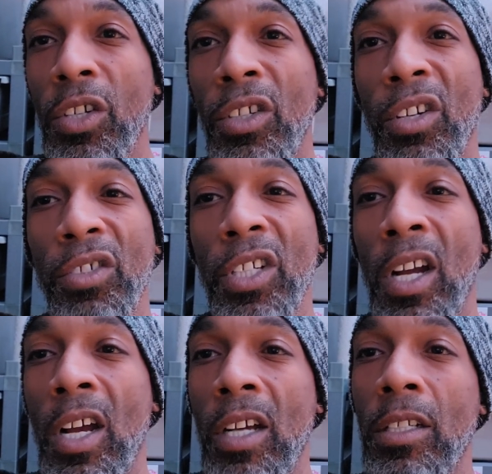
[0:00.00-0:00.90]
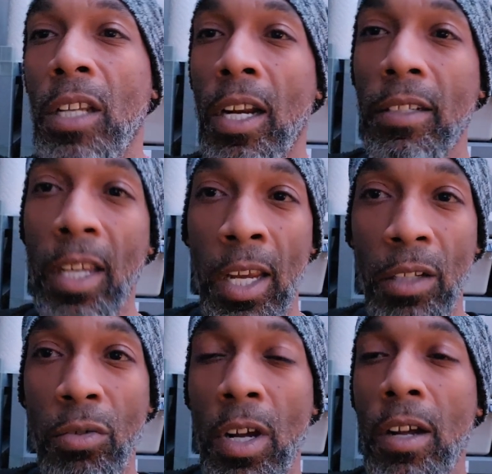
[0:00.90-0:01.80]
Gershon. Shout out to
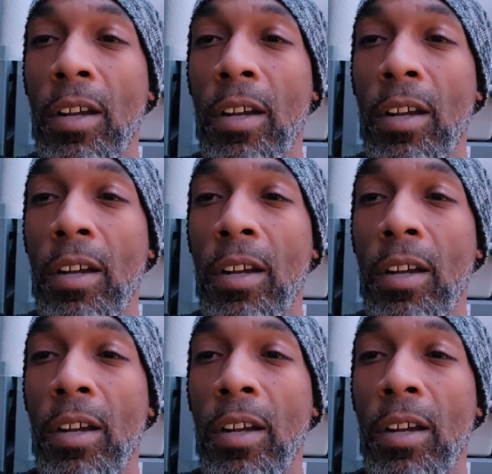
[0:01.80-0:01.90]
Antoine,